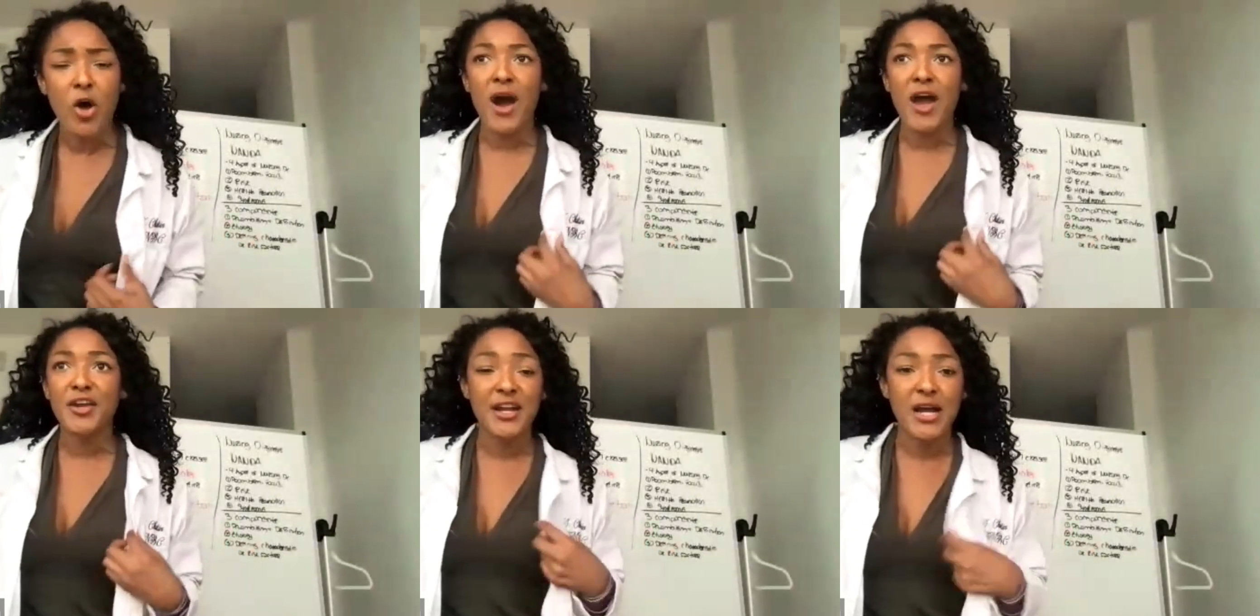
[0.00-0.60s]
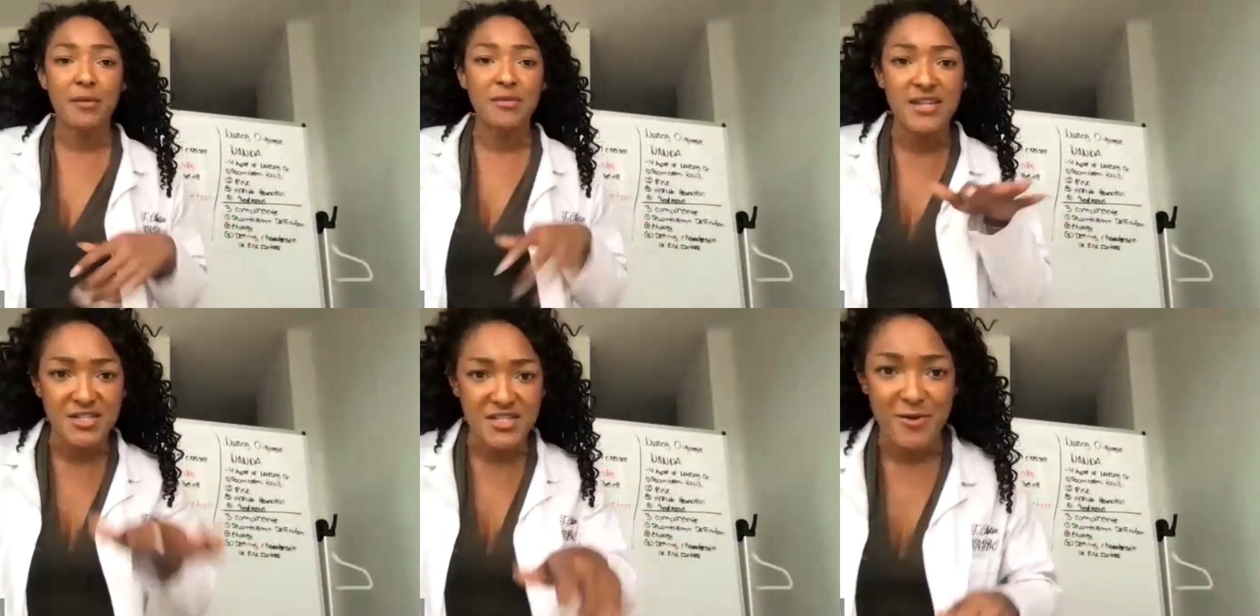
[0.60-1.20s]
on why you're gonna come and
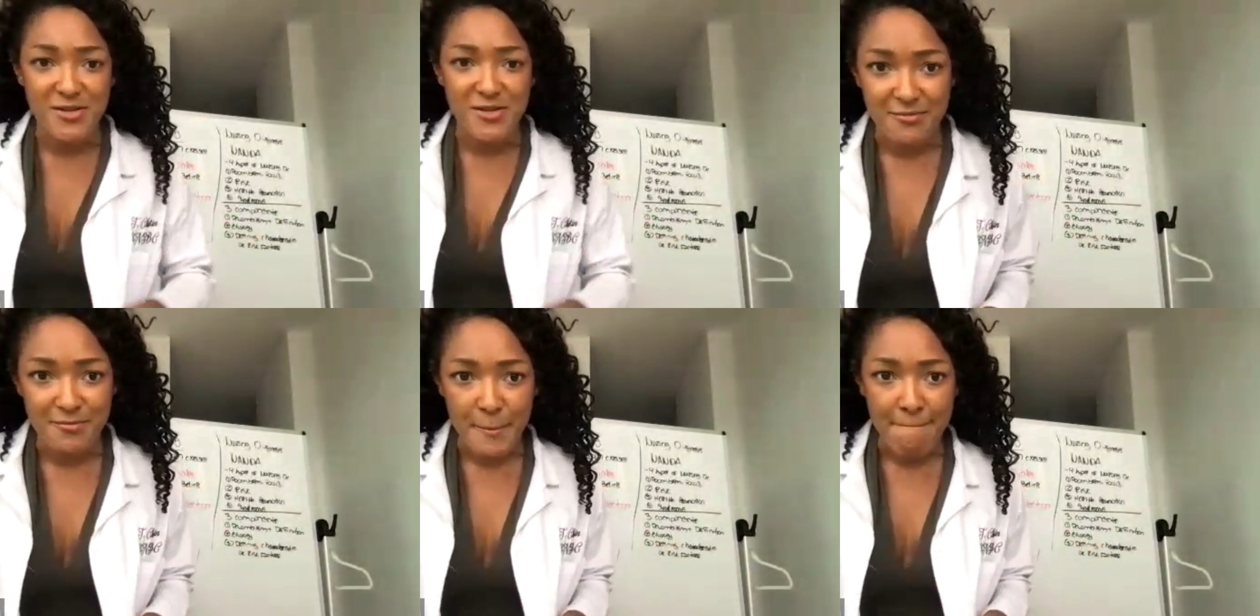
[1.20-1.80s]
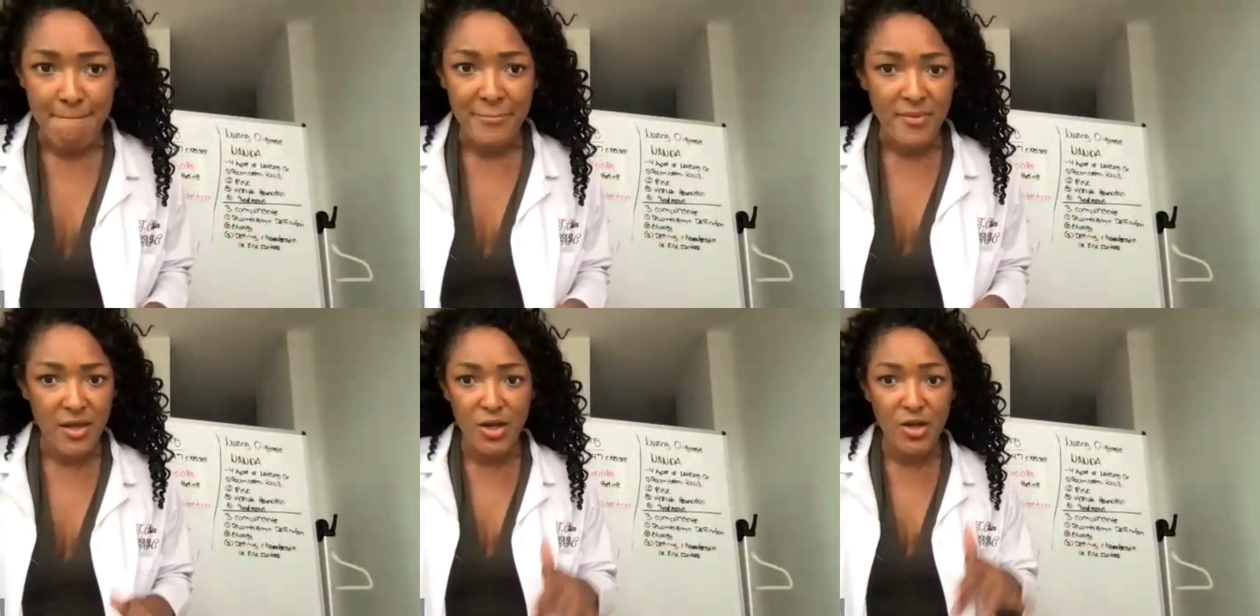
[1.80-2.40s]
touch this person.
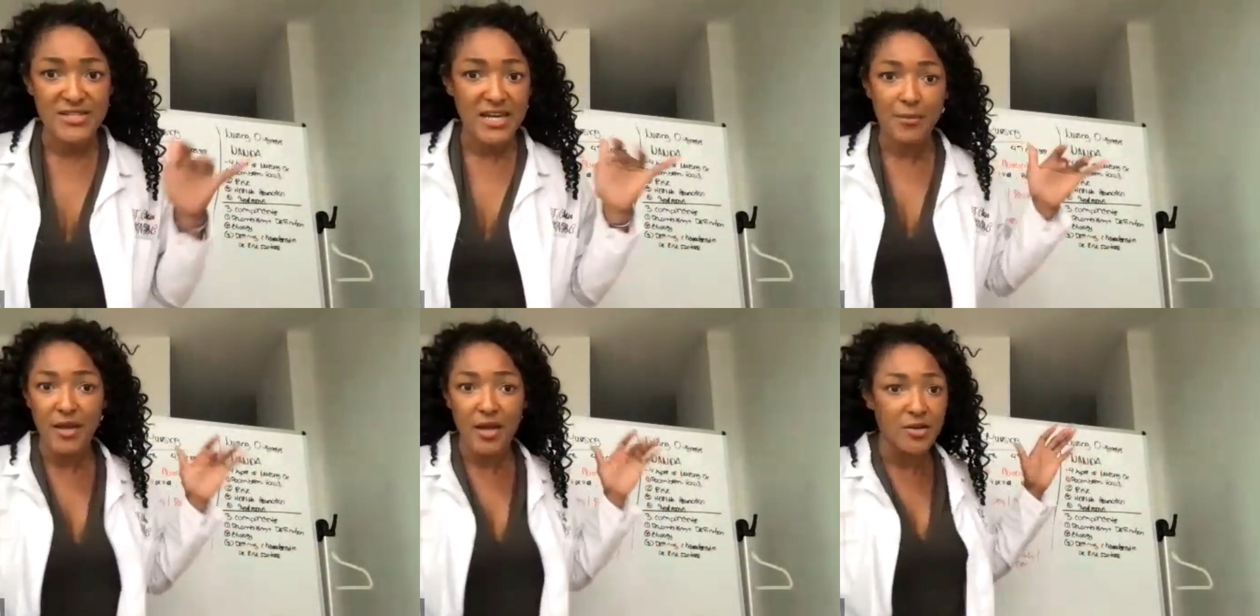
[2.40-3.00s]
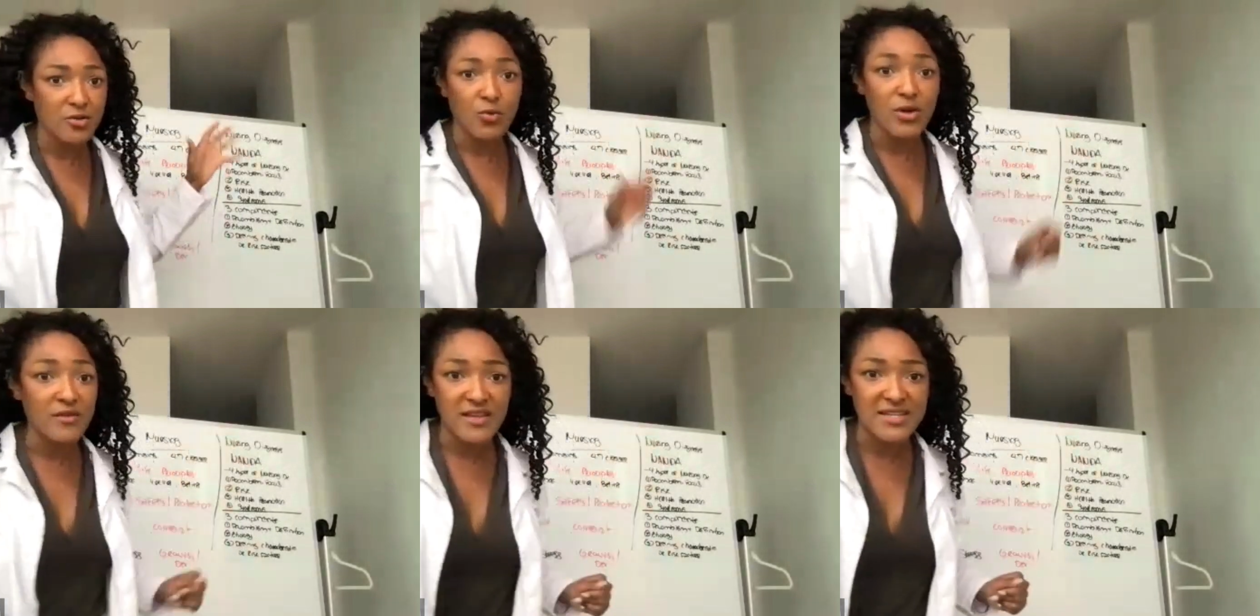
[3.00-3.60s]
You know, it's gonna be under
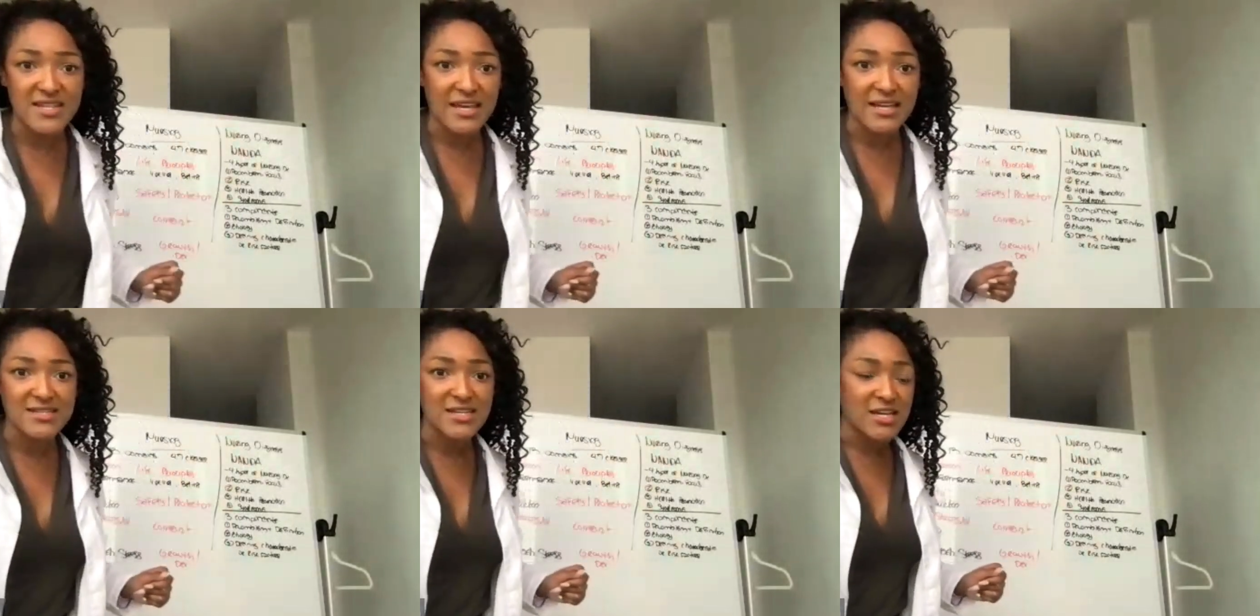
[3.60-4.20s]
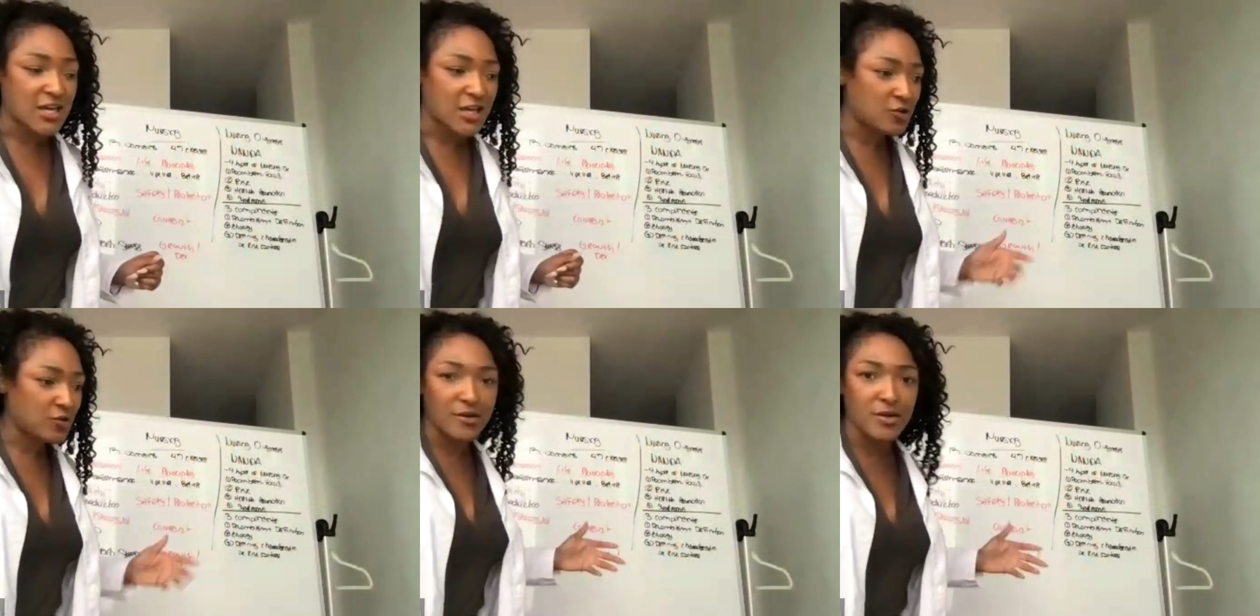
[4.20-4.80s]
one of these things.
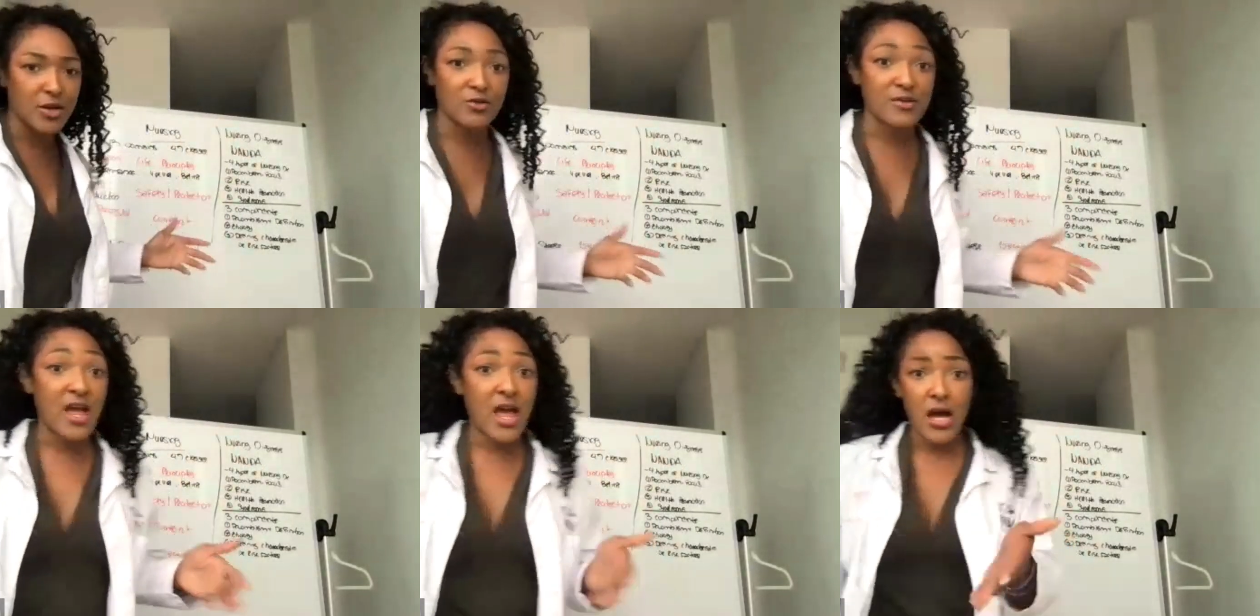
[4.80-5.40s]
You know,